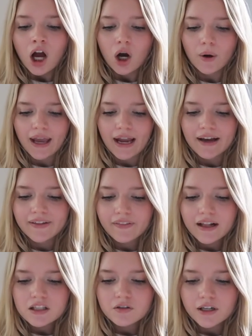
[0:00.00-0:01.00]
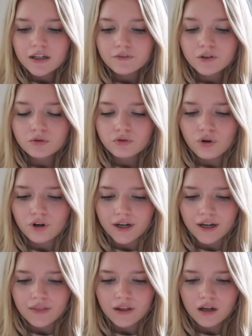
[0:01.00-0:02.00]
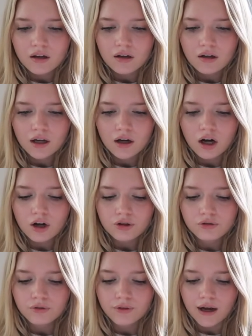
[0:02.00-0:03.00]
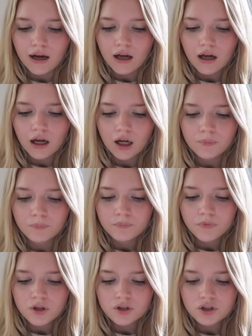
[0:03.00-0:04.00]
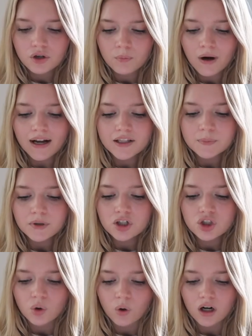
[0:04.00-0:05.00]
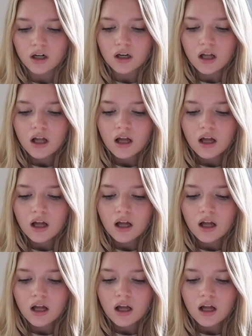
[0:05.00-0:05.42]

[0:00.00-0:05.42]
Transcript: Okay, I think that's it for Rory. I think I got through that. Um, so mine's pretty short.